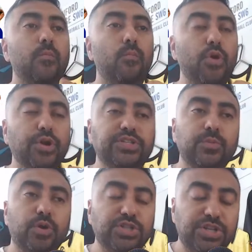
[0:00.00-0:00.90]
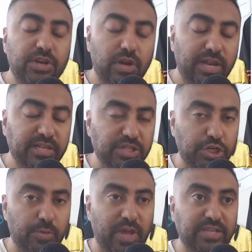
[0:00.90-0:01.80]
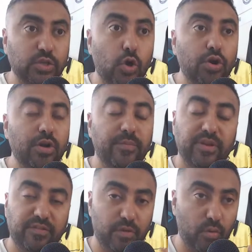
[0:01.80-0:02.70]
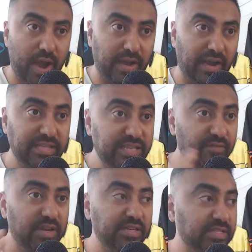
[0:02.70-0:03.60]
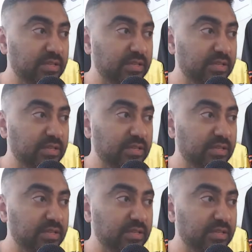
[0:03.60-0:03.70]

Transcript: Mauricio Pochettino, ladies and gentlemen, has gone on a bit of a rant. Let's have a list.